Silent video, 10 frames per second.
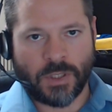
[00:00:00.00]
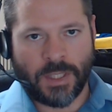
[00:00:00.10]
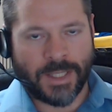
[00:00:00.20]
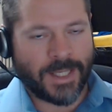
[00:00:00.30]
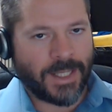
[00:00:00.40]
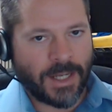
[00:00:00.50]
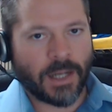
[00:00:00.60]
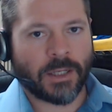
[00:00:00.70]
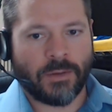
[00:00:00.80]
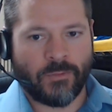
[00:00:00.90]
It
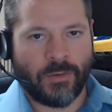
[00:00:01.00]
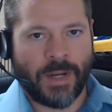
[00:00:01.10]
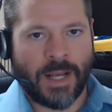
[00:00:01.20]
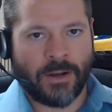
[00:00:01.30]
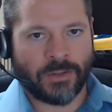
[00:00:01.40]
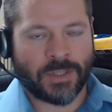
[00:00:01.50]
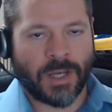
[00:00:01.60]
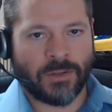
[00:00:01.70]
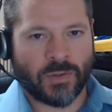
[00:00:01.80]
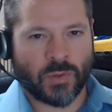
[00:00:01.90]
cannot come from an
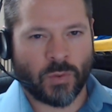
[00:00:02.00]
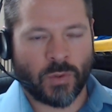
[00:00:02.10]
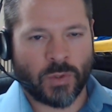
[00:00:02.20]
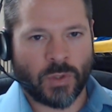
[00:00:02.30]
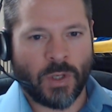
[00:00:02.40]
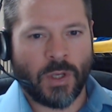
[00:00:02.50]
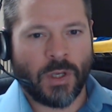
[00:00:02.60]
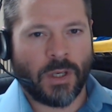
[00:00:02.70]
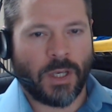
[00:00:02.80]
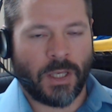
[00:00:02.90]
outside source.
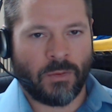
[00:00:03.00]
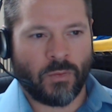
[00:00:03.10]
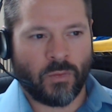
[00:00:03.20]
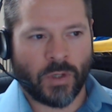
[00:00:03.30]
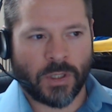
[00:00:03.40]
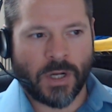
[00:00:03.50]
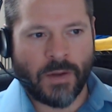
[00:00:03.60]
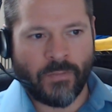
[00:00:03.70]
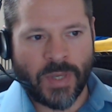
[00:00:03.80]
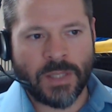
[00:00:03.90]
And what
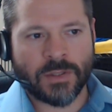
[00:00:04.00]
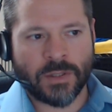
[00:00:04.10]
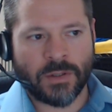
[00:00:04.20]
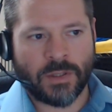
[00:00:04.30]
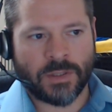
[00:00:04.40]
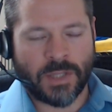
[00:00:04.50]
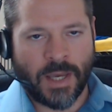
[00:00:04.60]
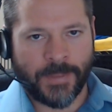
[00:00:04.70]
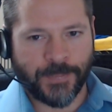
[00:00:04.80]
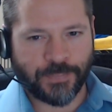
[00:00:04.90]
Kant means here is that